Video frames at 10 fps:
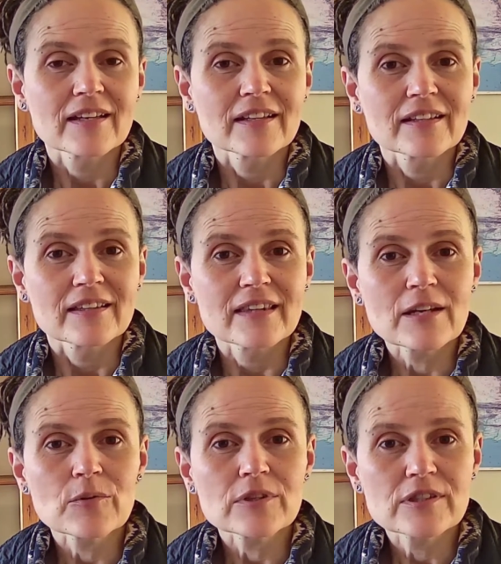There
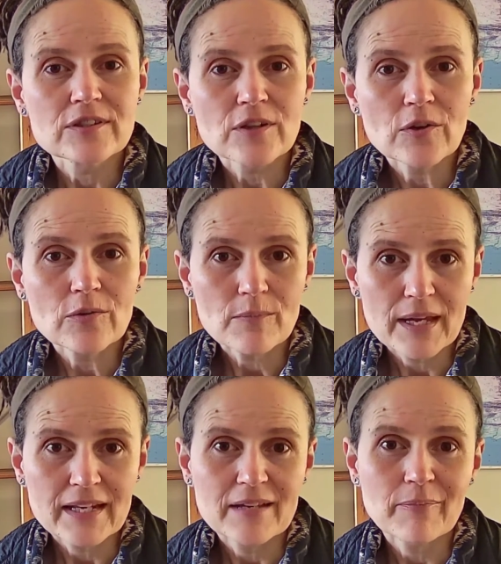were so
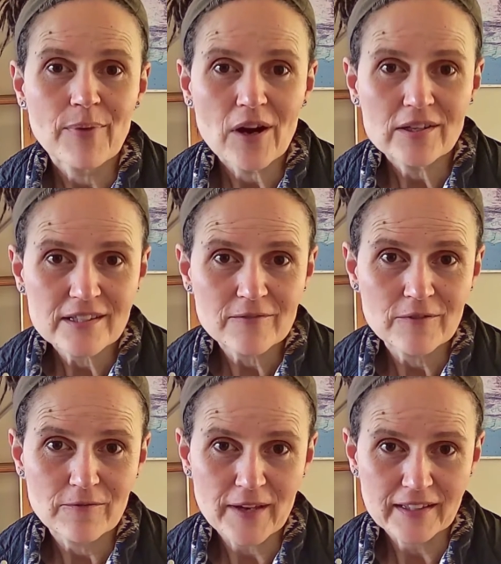many positive
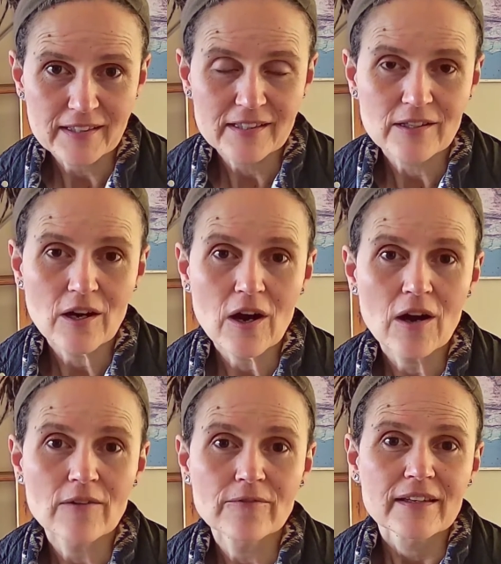effects
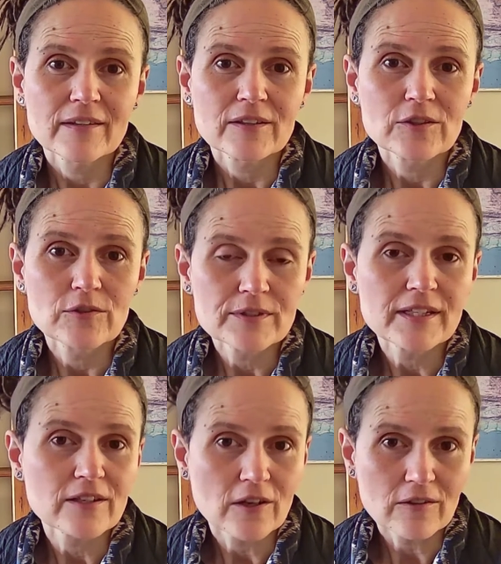of
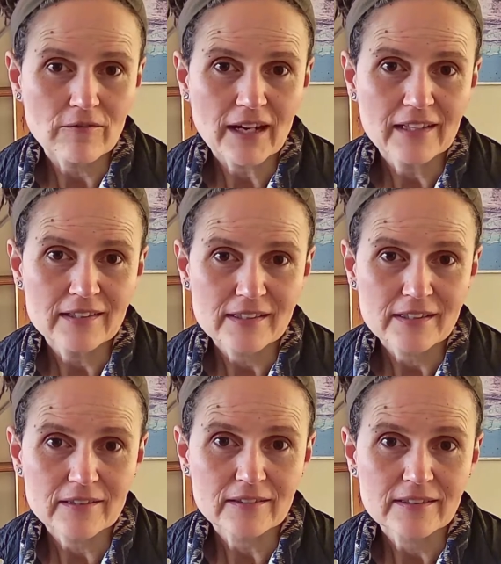using nonviolent
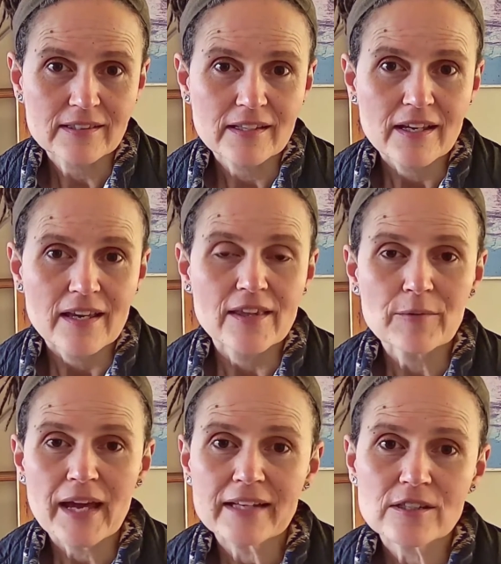skills that we
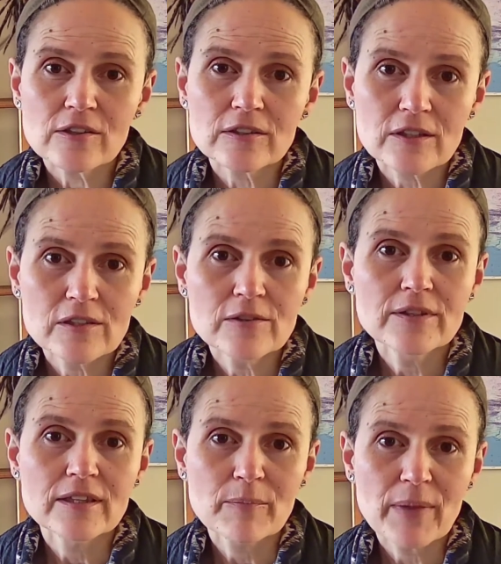had to conclude
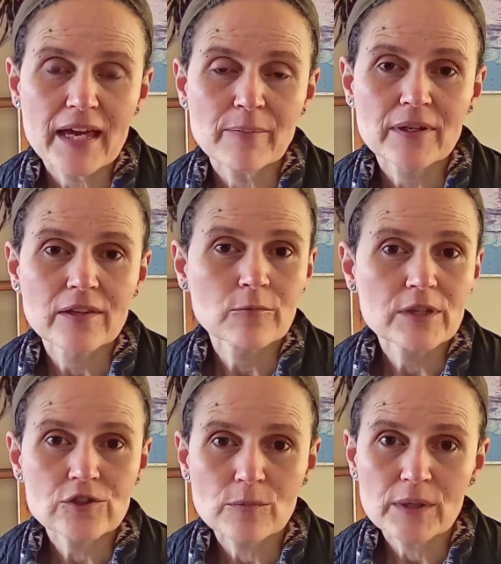in the paper that we
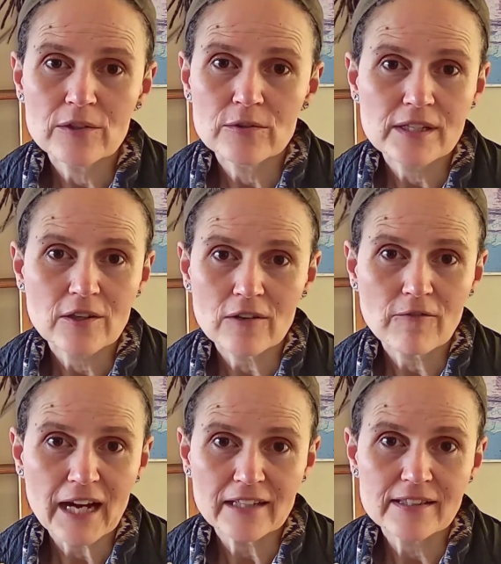should be using
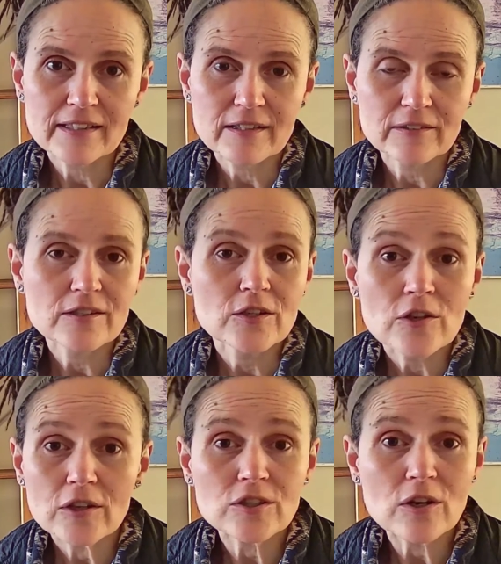nonviolent skills
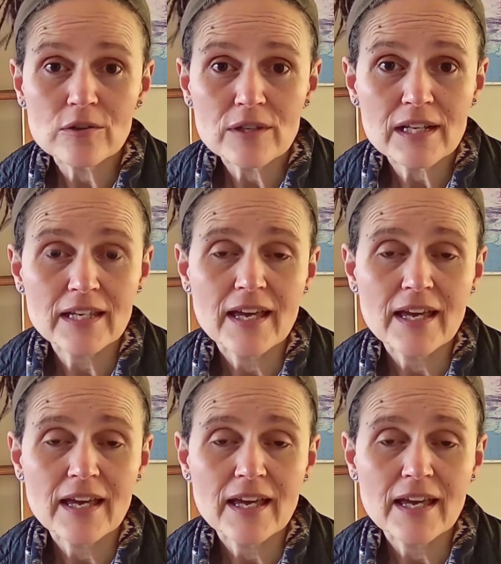not only